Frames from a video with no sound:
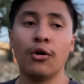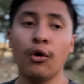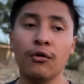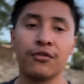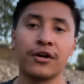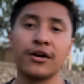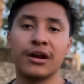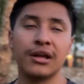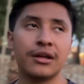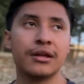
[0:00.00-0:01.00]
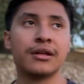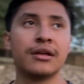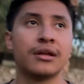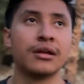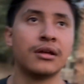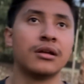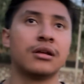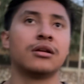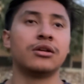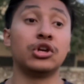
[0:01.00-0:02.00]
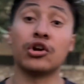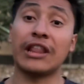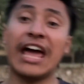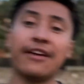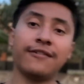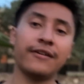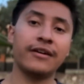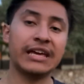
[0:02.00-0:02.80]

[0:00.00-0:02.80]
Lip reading: over your life.